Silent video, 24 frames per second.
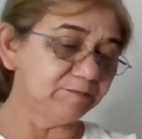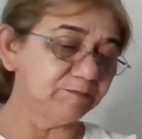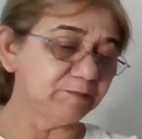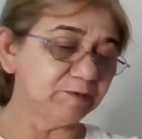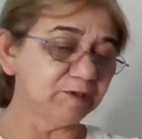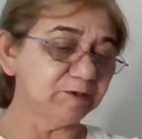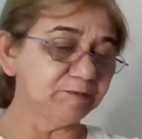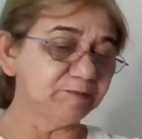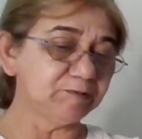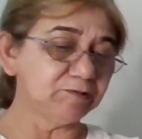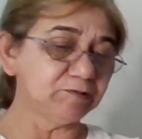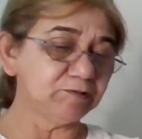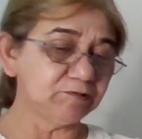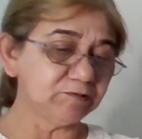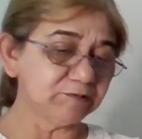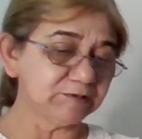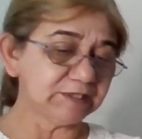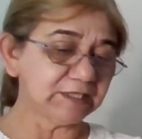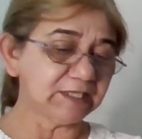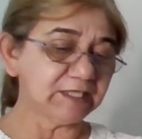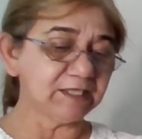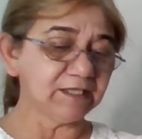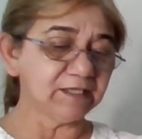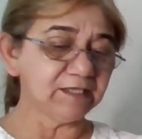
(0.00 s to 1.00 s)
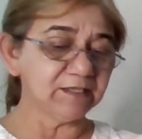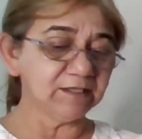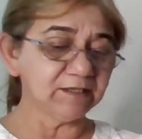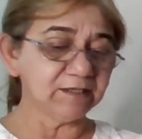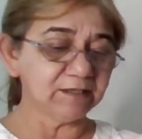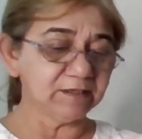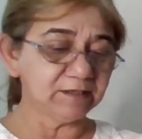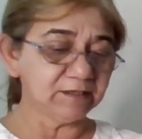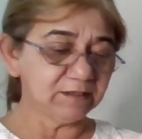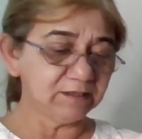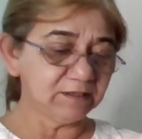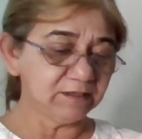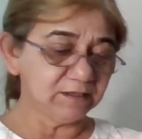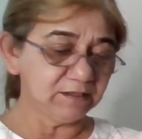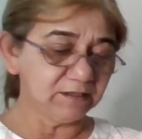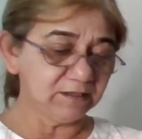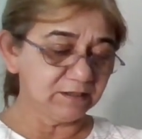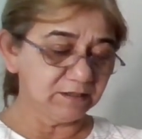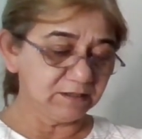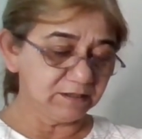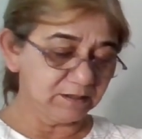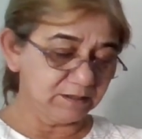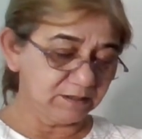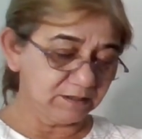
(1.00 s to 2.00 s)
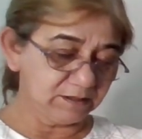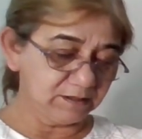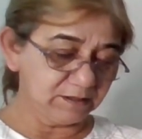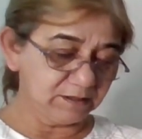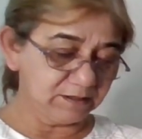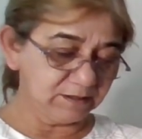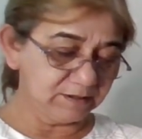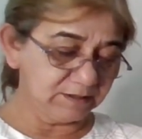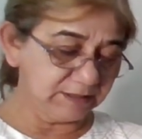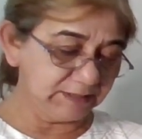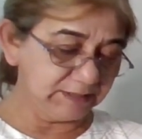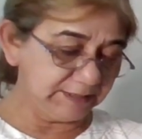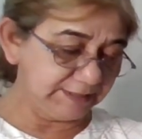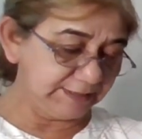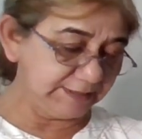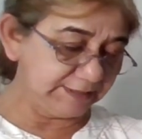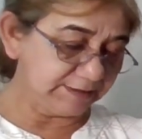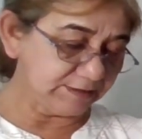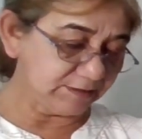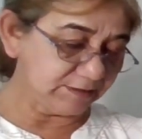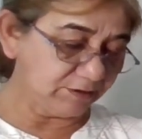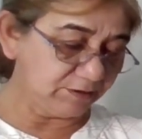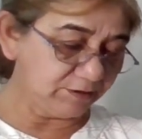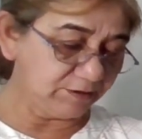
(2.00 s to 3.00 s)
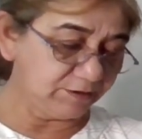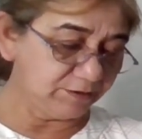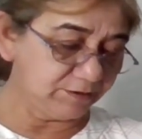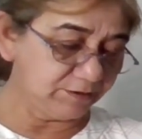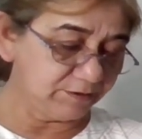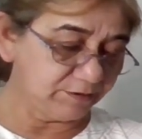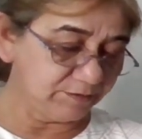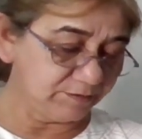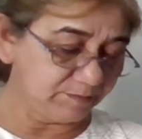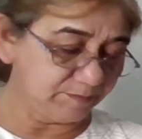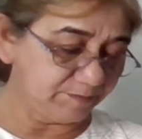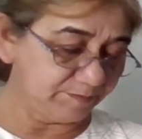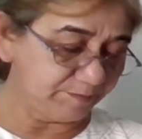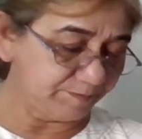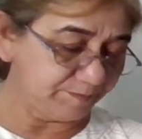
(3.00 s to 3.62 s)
purple tag. These are